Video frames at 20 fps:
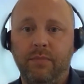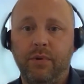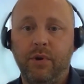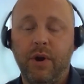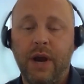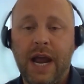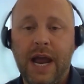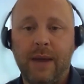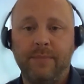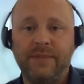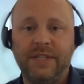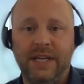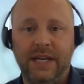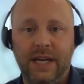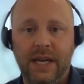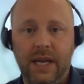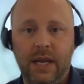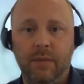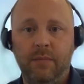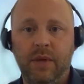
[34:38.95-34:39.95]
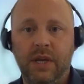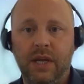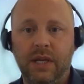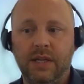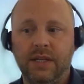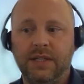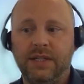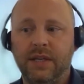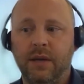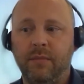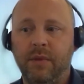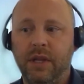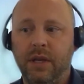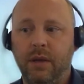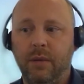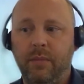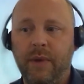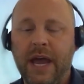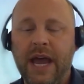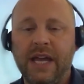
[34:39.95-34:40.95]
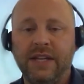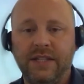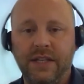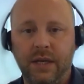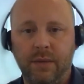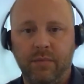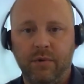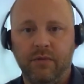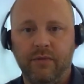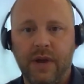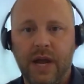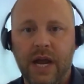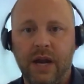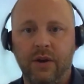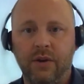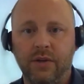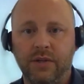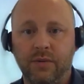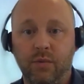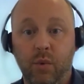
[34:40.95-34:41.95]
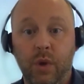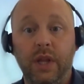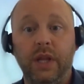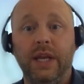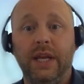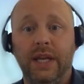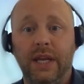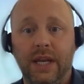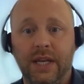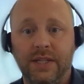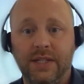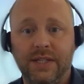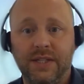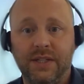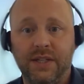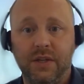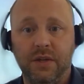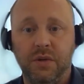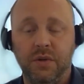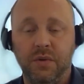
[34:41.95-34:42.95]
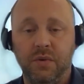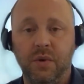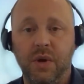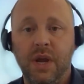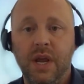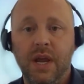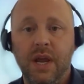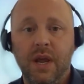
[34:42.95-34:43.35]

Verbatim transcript: perhaps inhibit some of the capacity providers willingness to